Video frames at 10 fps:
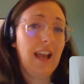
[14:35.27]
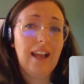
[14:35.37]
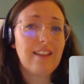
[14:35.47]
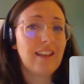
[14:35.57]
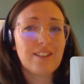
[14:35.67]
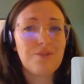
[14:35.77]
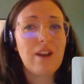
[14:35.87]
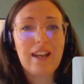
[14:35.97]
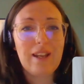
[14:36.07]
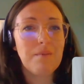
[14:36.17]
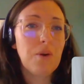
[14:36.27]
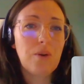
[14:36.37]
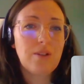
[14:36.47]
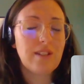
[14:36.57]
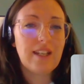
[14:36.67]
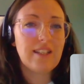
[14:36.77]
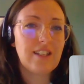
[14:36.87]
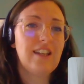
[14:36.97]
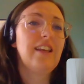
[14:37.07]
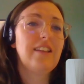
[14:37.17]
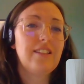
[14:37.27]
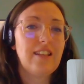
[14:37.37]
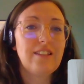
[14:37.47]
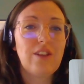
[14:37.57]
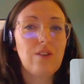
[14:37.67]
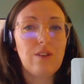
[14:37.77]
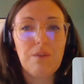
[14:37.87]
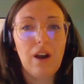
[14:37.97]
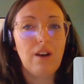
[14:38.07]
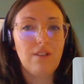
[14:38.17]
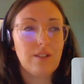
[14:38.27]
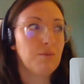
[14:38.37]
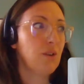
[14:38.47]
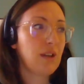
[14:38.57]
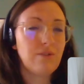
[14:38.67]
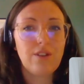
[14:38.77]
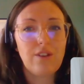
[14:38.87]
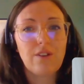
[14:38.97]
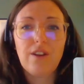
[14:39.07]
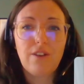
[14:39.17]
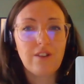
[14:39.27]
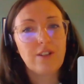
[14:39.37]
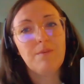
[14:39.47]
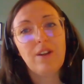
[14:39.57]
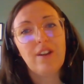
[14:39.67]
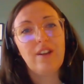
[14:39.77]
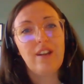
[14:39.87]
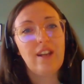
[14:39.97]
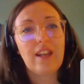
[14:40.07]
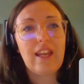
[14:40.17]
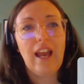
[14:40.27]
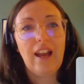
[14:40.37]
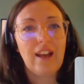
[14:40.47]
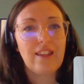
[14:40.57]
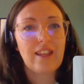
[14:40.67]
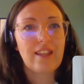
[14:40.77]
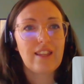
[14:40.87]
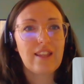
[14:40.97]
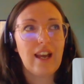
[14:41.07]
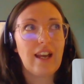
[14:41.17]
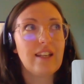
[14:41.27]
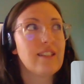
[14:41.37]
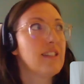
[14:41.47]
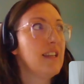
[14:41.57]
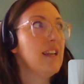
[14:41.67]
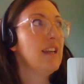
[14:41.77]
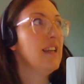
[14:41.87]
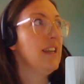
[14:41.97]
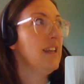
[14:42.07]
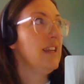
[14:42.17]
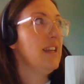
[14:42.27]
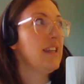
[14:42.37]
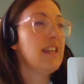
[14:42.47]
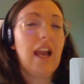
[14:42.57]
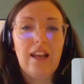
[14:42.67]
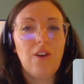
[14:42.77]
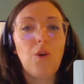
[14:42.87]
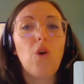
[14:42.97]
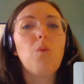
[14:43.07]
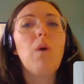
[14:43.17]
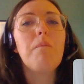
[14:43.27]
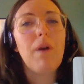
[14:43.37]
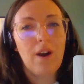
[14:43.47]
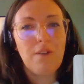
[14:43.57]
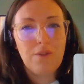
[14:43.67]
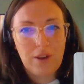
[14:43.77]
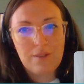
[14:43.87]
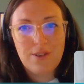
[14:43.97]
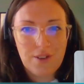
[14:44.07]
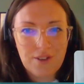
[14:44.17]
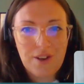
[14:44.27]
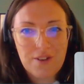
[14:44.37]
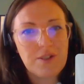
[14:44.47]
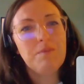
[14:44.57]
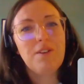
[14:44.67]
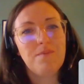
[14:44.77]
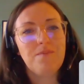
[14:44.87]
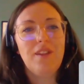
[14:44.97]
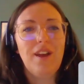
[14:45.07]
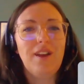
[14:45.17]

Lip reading: yeah, it's really important, isn't it? It's who you are. It's what gives you your nourishment. And, yeah, I think that is, yeah, or one part of what gives you your nourishment.